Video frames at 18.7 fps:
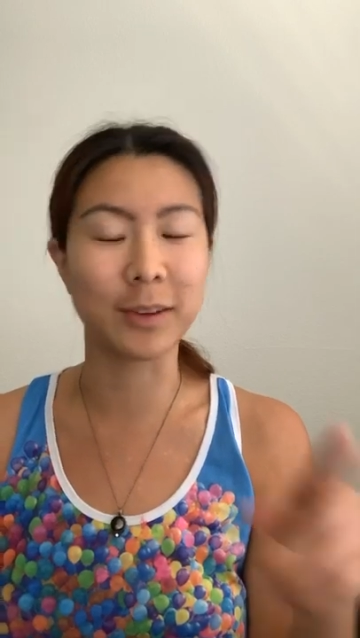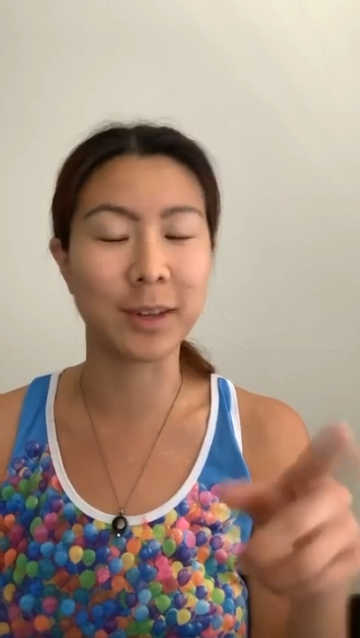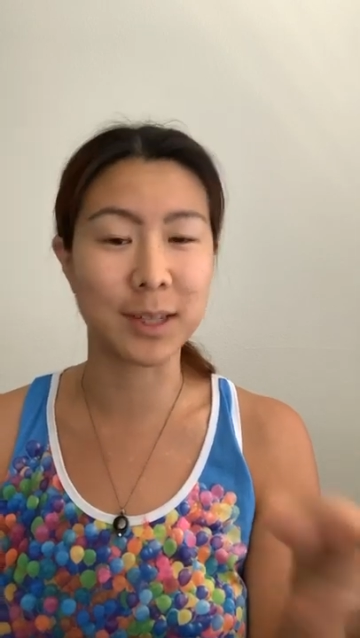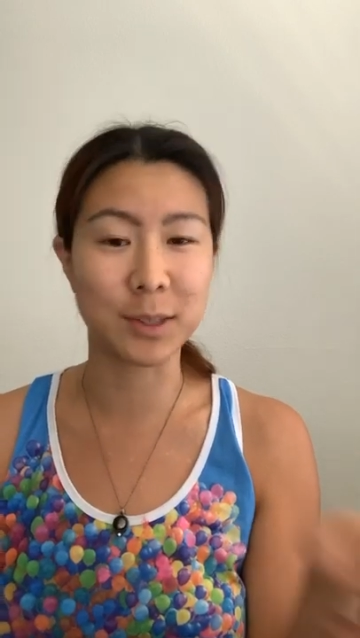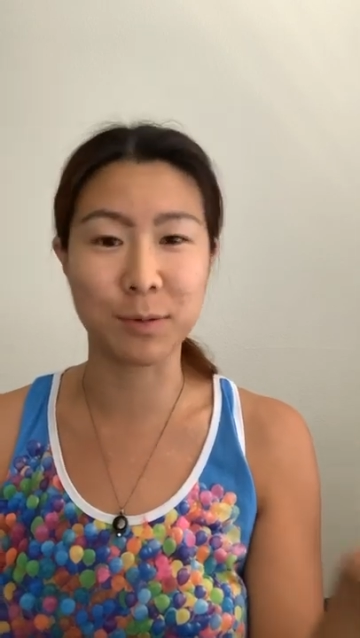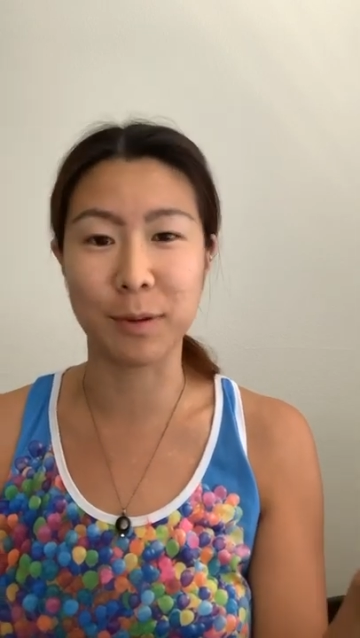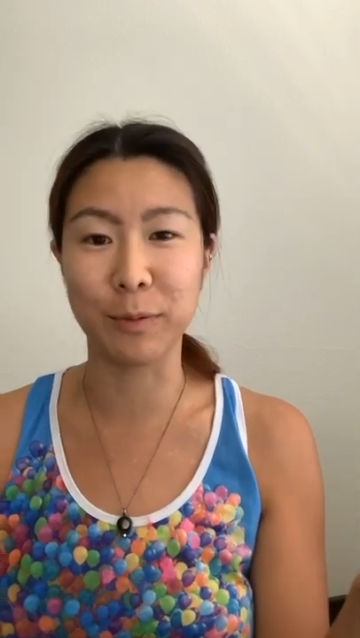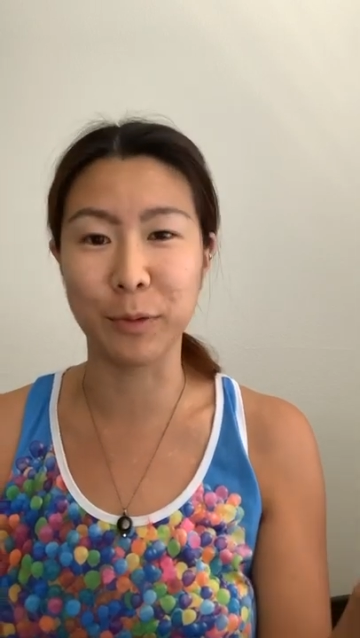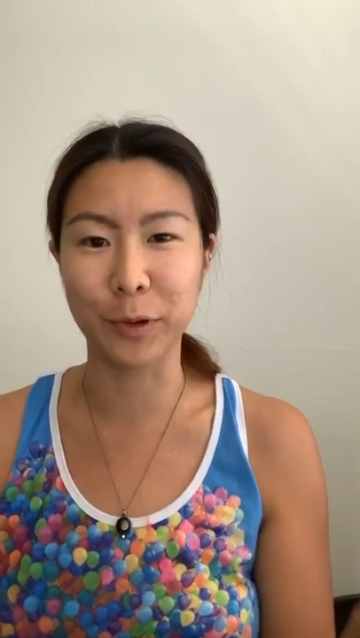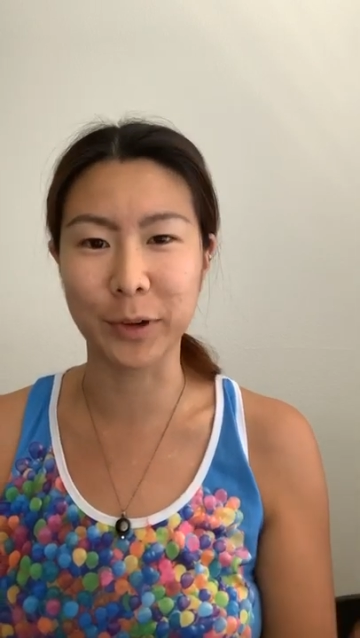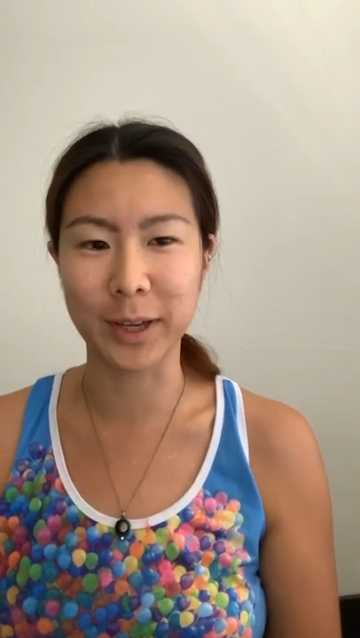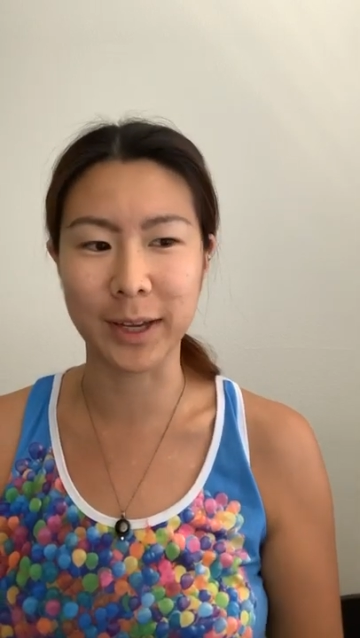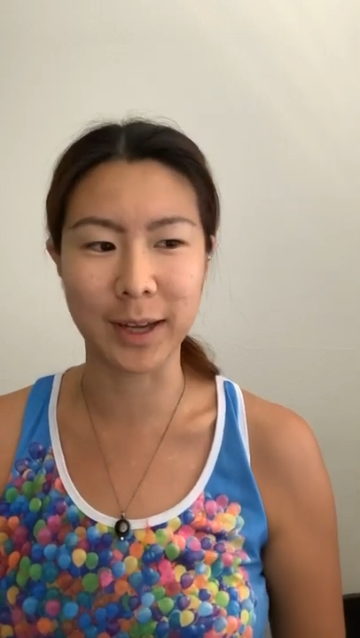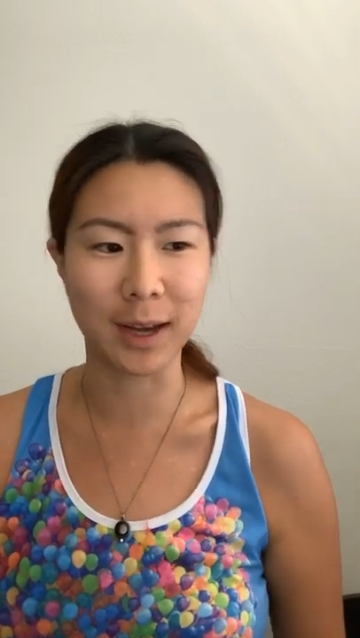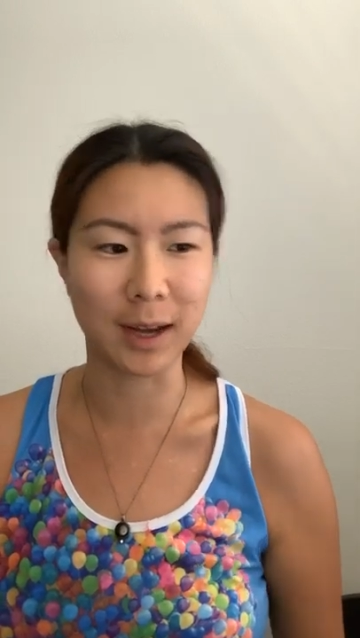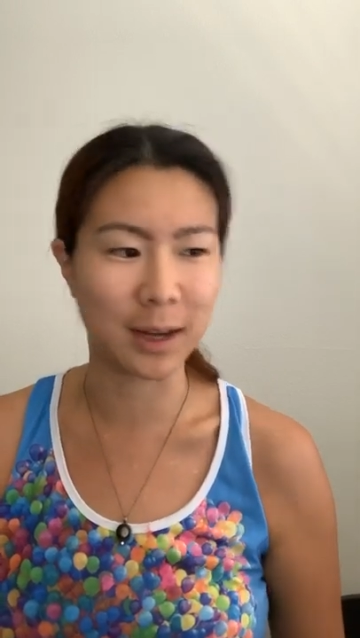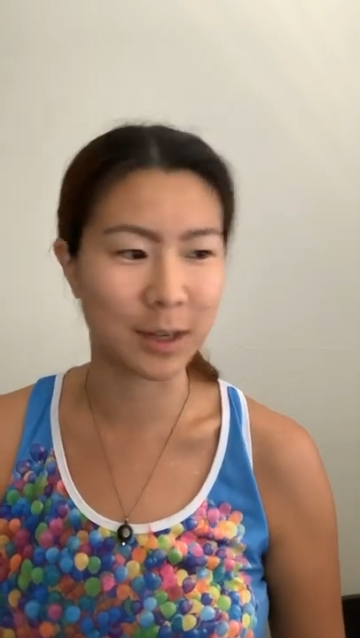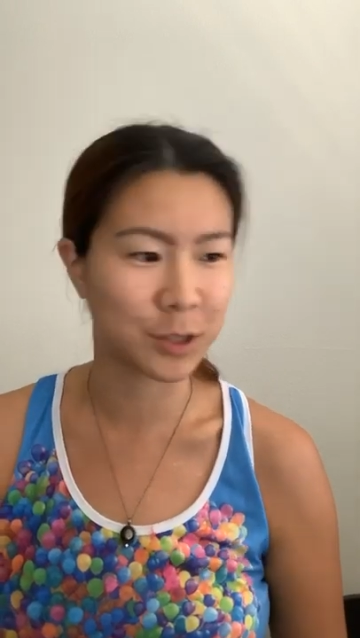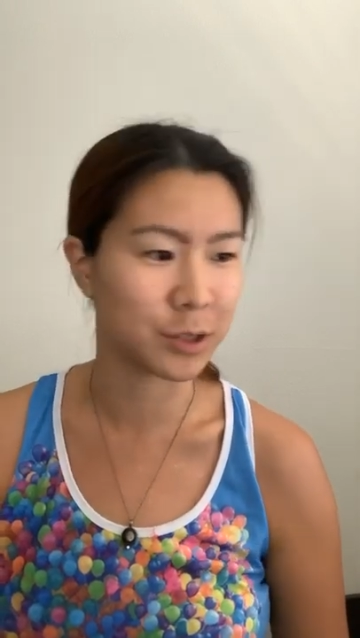That's what I'm looking
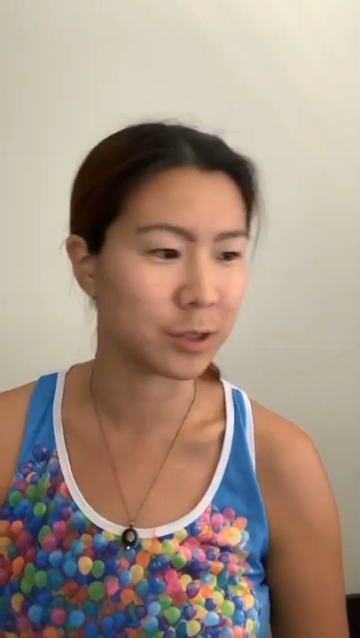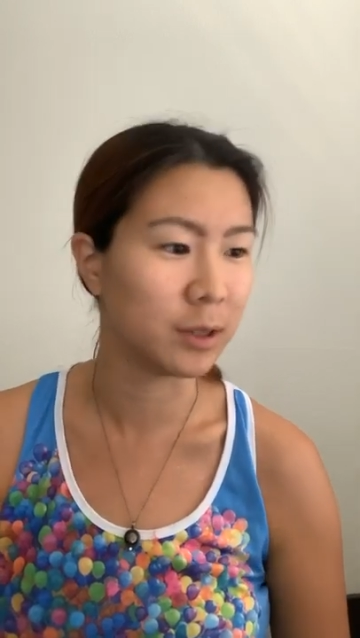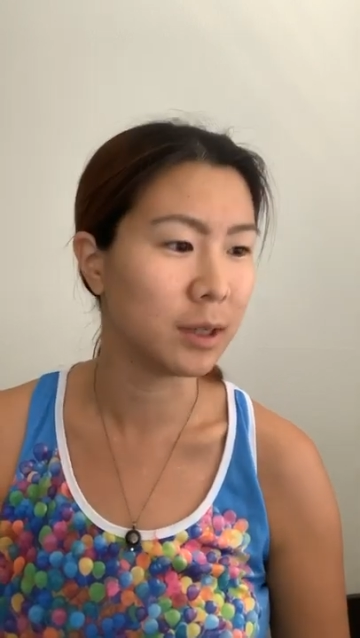at. Actually,